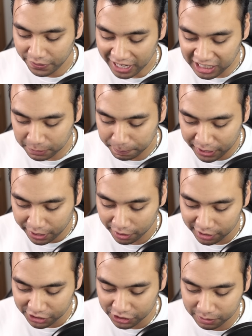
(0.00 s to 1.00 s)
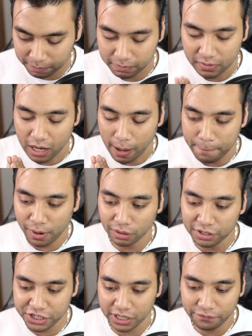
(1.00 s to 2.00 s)
And that's because
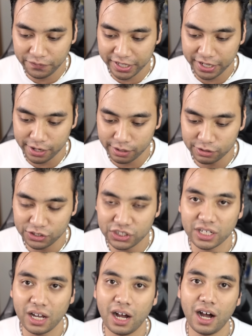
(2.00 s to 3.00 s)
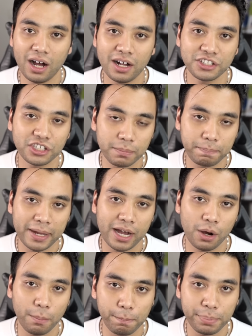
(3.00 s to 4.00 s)
apology videos aren't
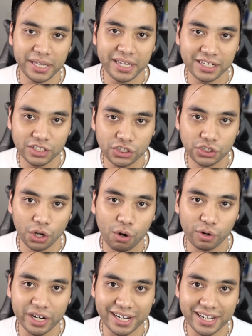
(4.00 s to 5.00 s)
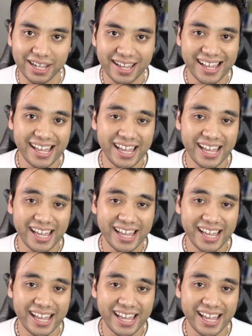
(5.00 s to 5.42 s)
about being sorry.